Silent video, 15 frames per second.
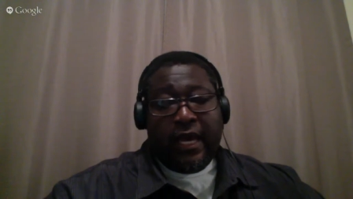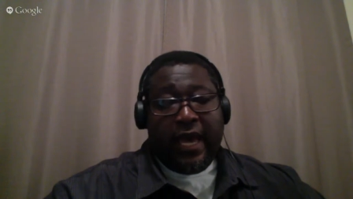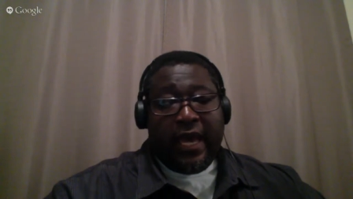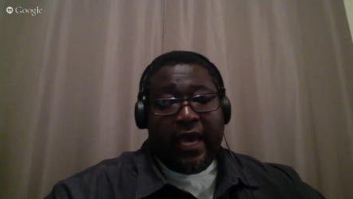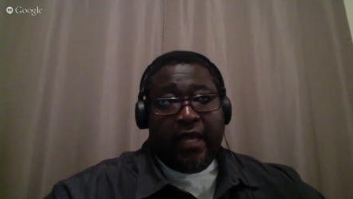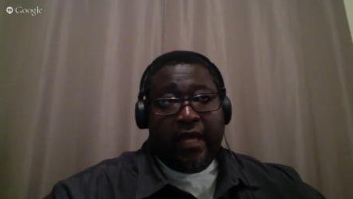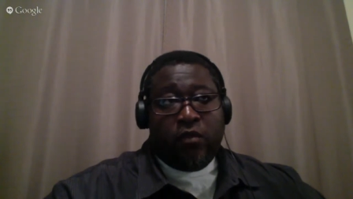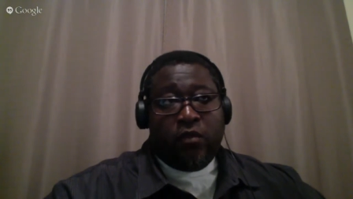
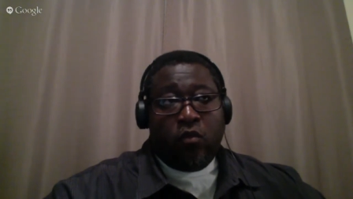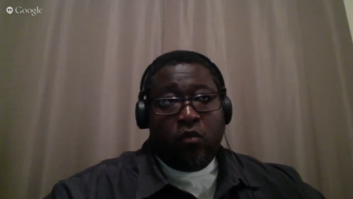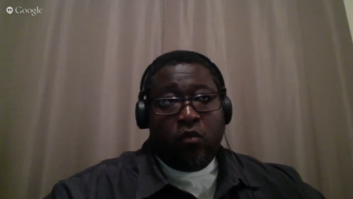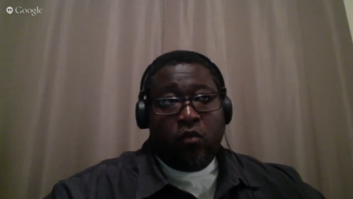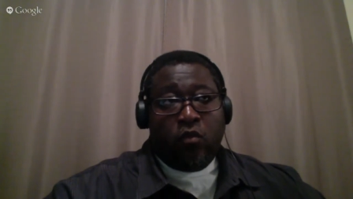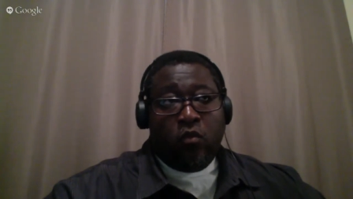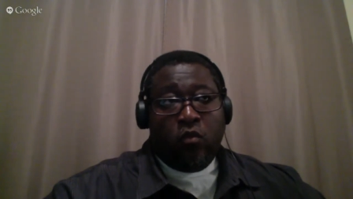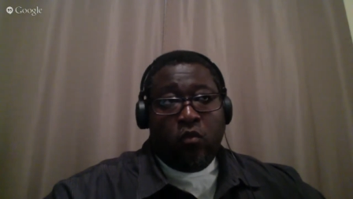And
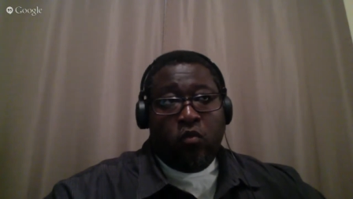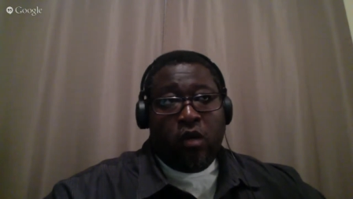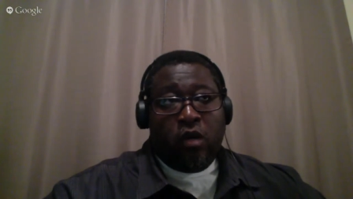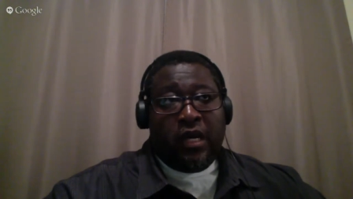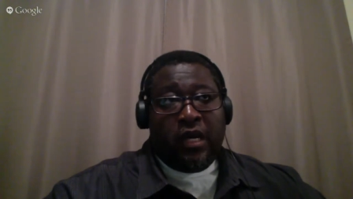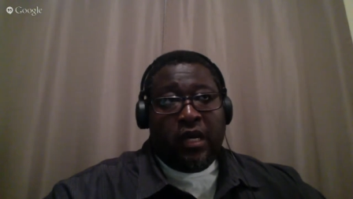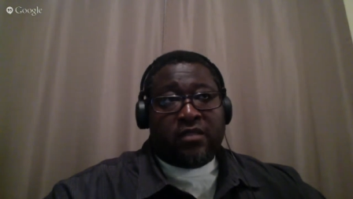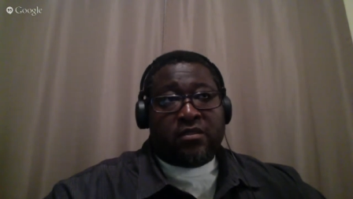
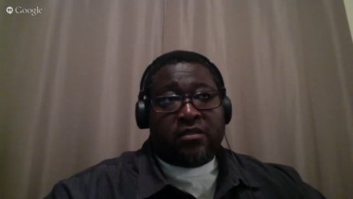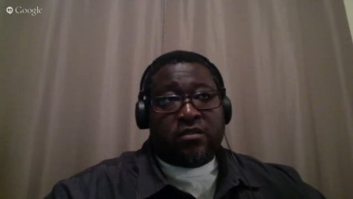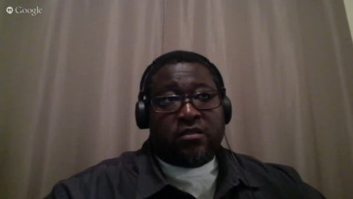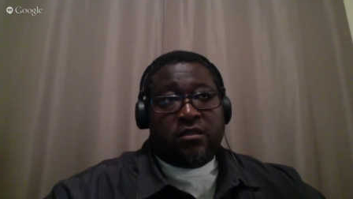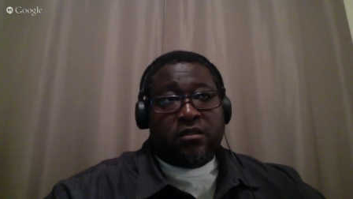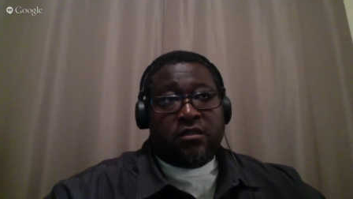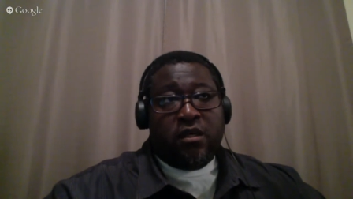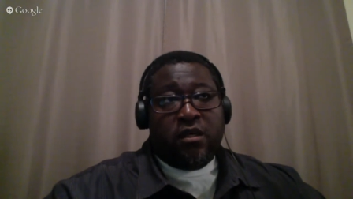what
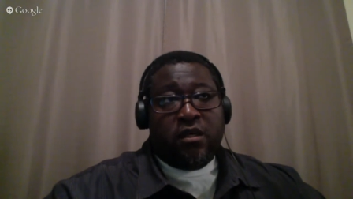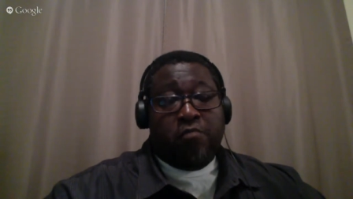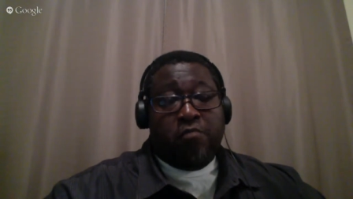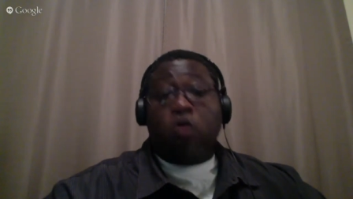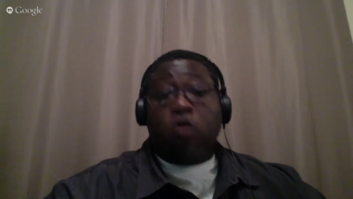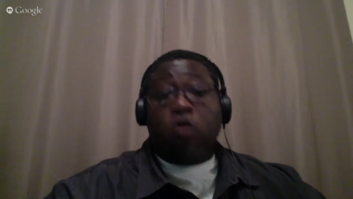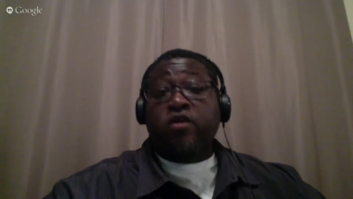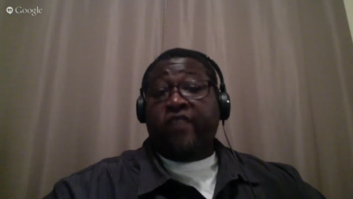
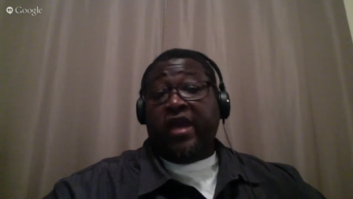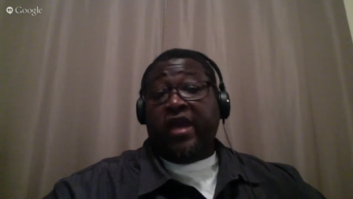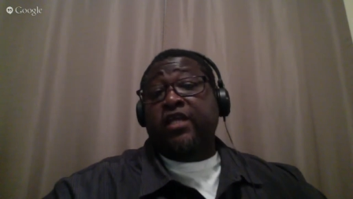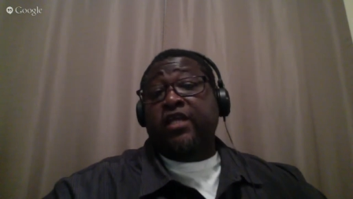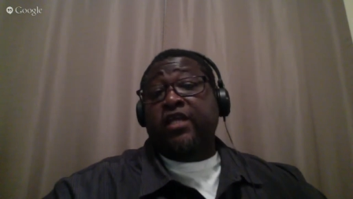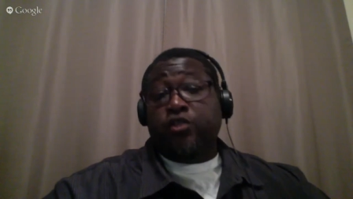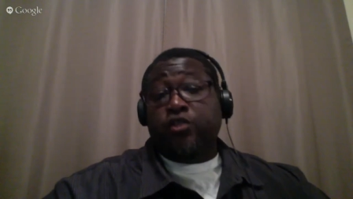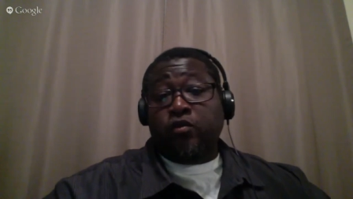
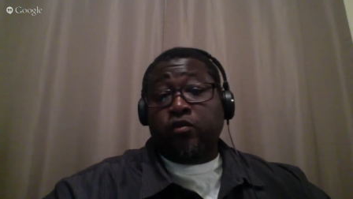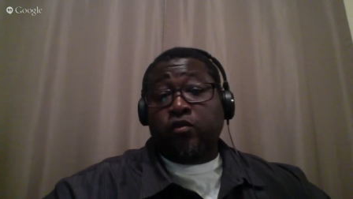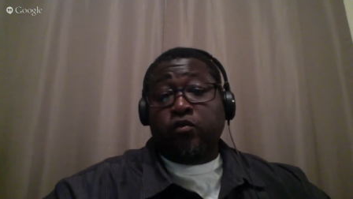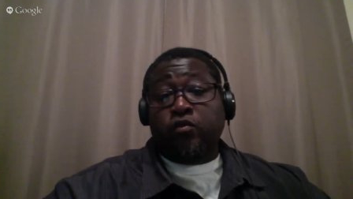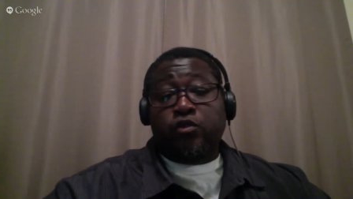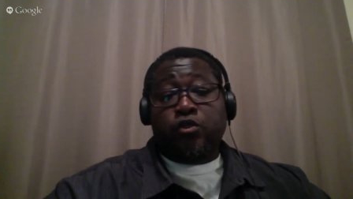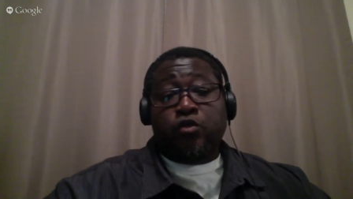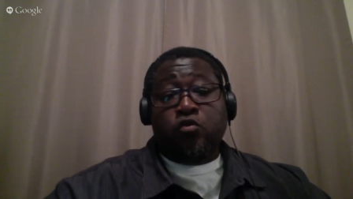motivated you
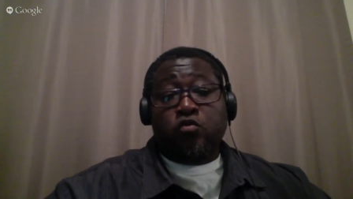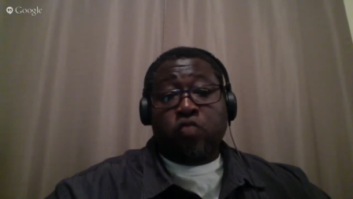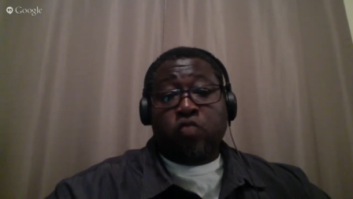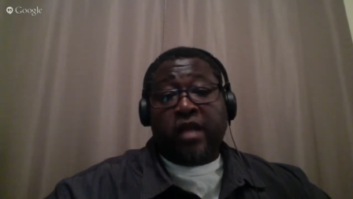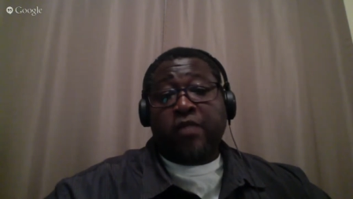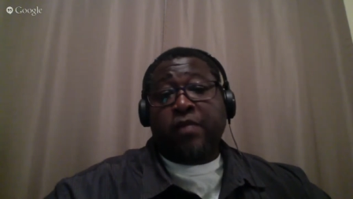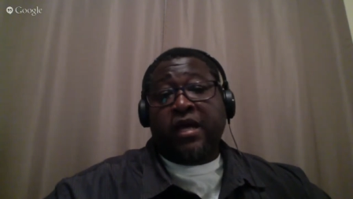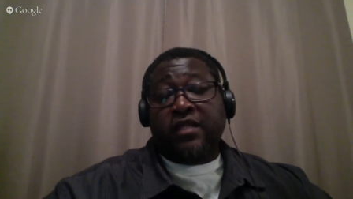to write
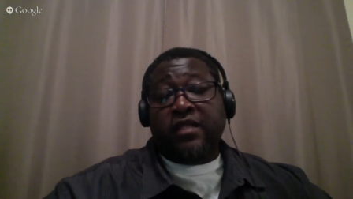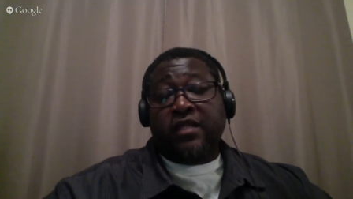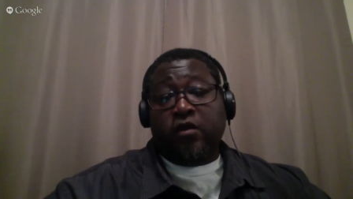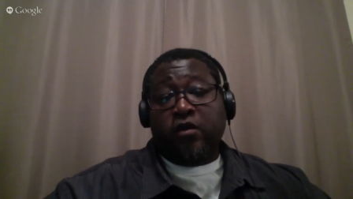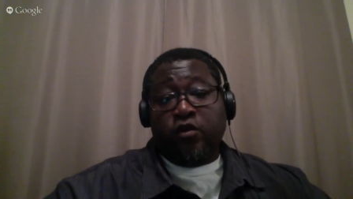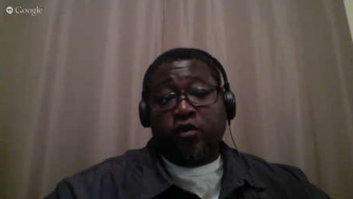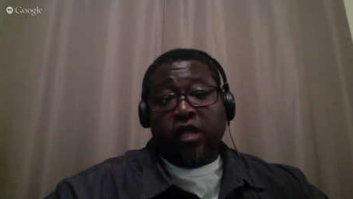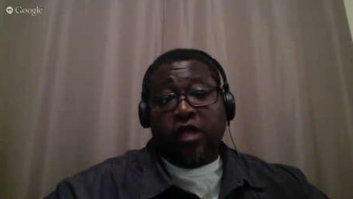about that on
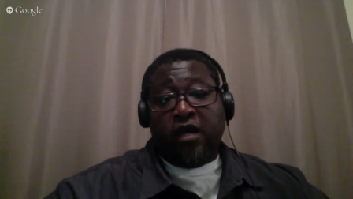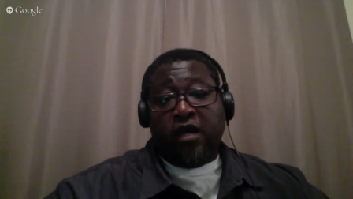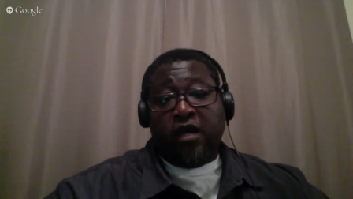your blog?